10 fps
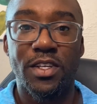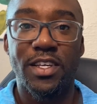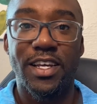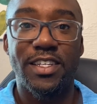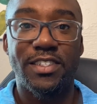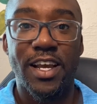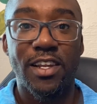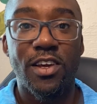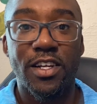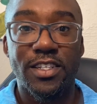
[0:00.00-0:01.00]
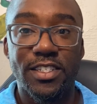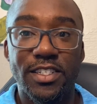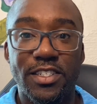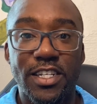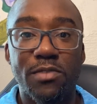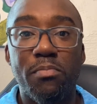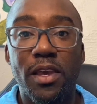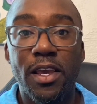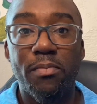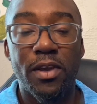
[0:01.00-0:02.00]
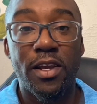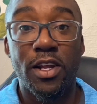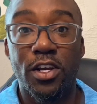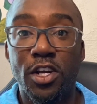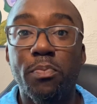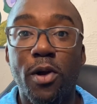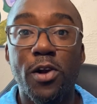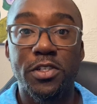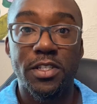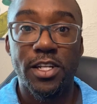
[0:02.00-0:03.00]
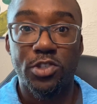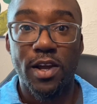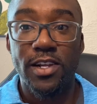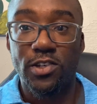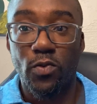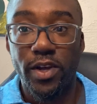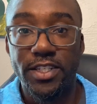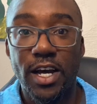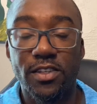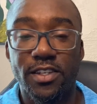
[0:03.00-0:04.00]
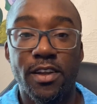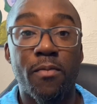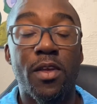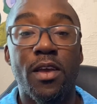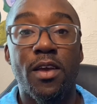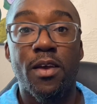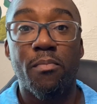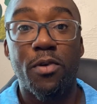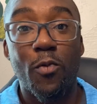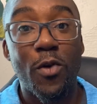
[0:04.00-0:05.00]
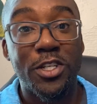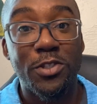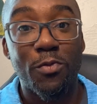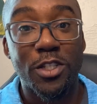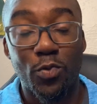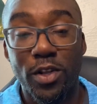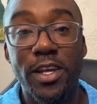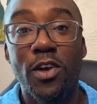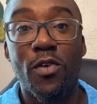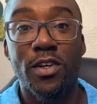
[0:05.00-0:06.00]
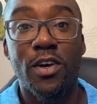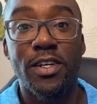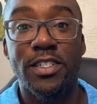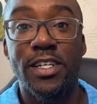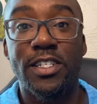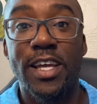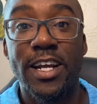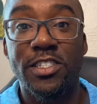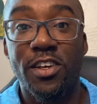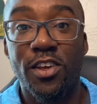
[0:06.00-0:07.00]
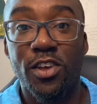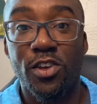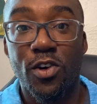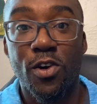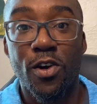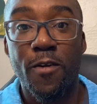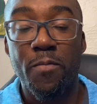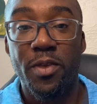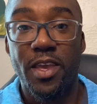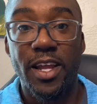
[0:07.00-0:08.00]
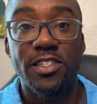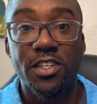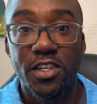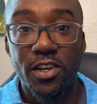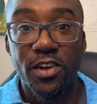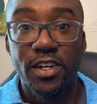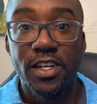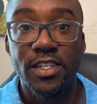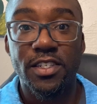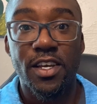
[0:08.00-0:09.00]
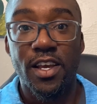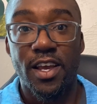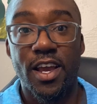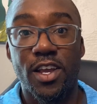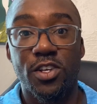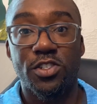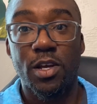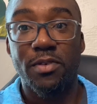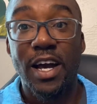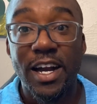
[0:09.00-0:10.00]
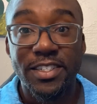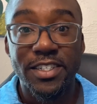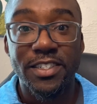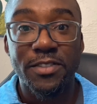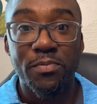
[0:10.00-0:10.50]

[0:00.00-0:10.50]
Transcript: and say, look, this is just me being a good person and trying to reach out to them. But what's really going on is it's actually your insecurities and your subconscious